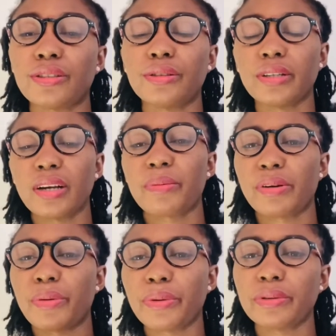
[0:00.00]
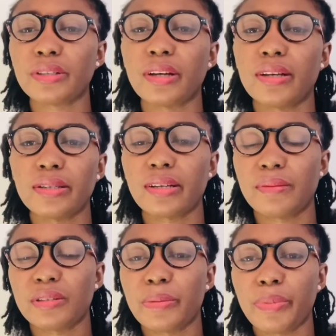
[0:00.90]
You take them in a wheelchair and take them
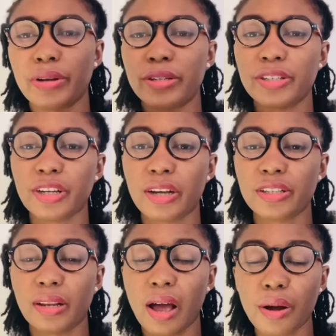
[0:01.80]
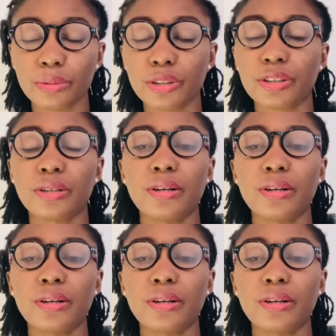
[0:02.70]
to the discharge lounge